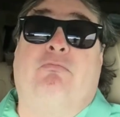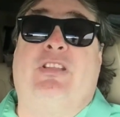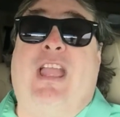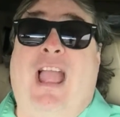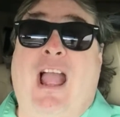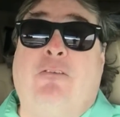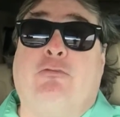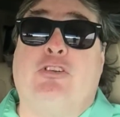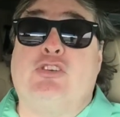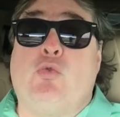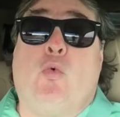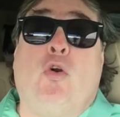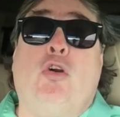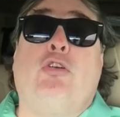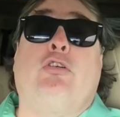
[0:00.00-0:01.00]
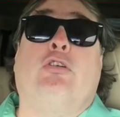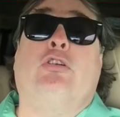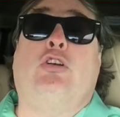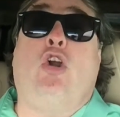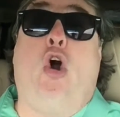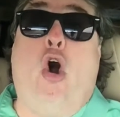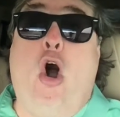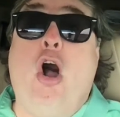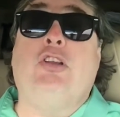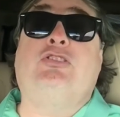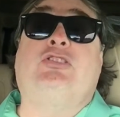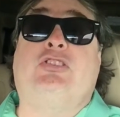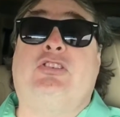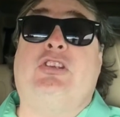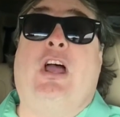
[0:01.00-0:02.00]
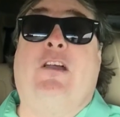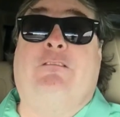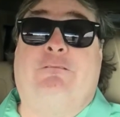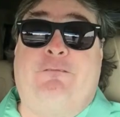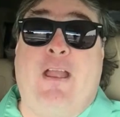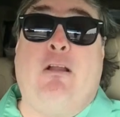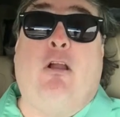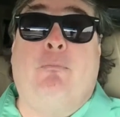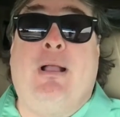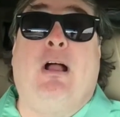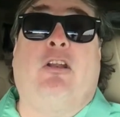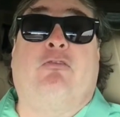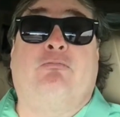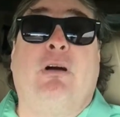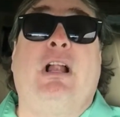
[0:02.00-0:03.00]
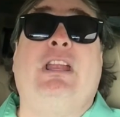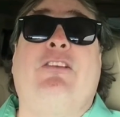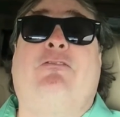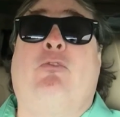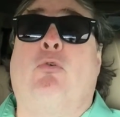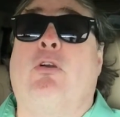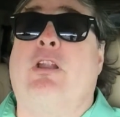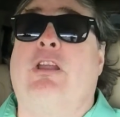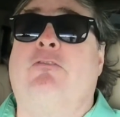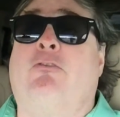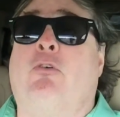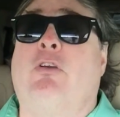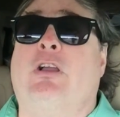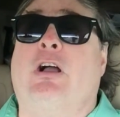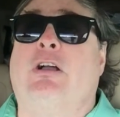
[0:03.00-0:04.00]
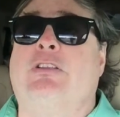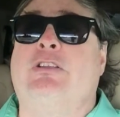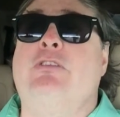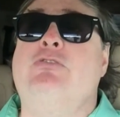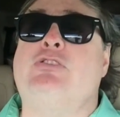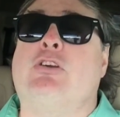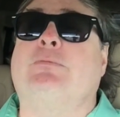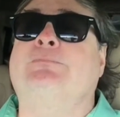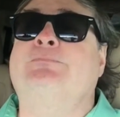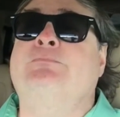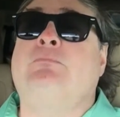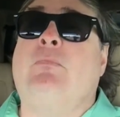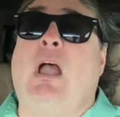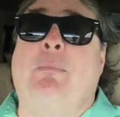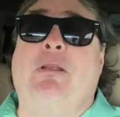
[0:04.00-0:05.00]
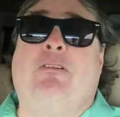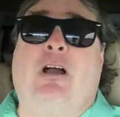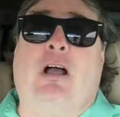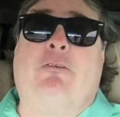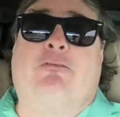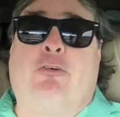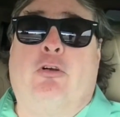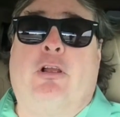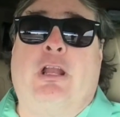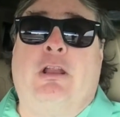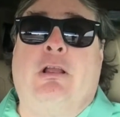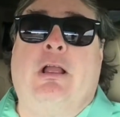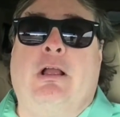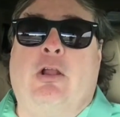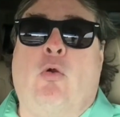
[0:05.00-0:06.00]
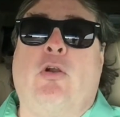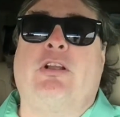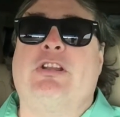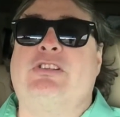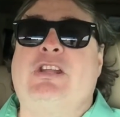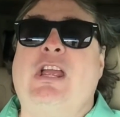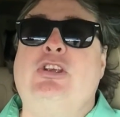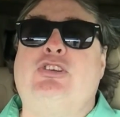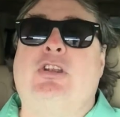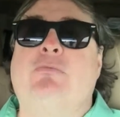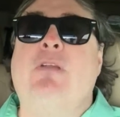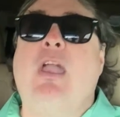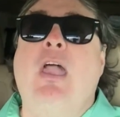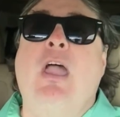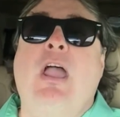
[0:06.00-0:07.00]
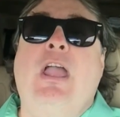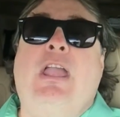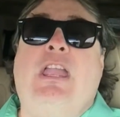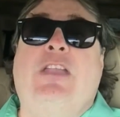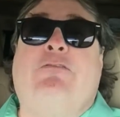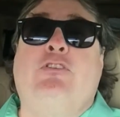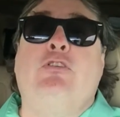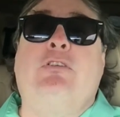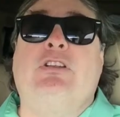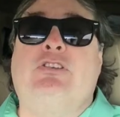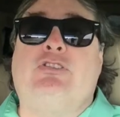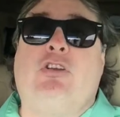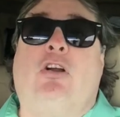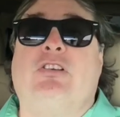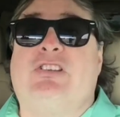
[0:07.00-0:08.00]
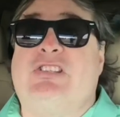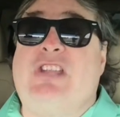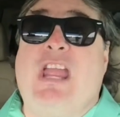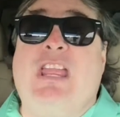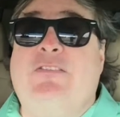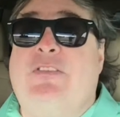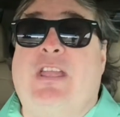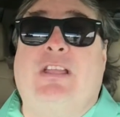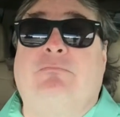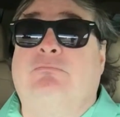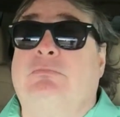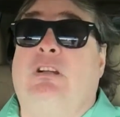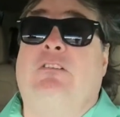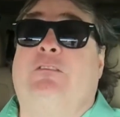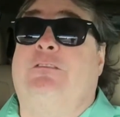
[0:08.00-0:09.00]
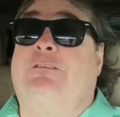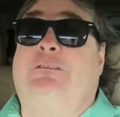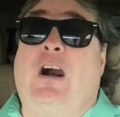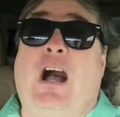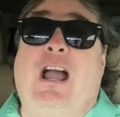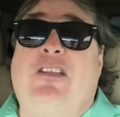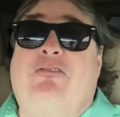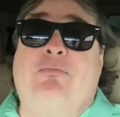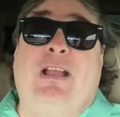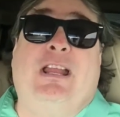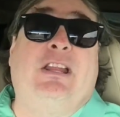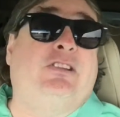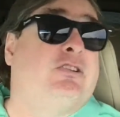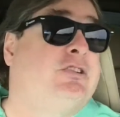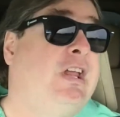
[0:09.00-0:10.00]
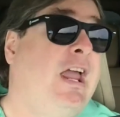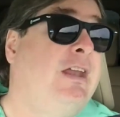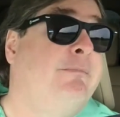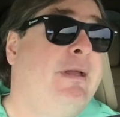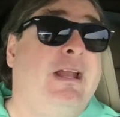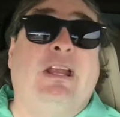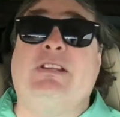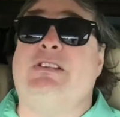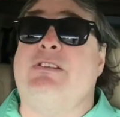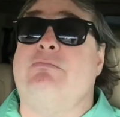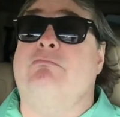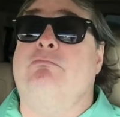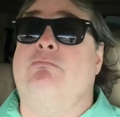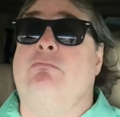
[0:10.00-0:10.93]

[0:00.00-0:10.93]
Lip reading: the average worker costs a fair amount of money for a user, for an organization, if you can start saving 5 minutes, 10 minutes,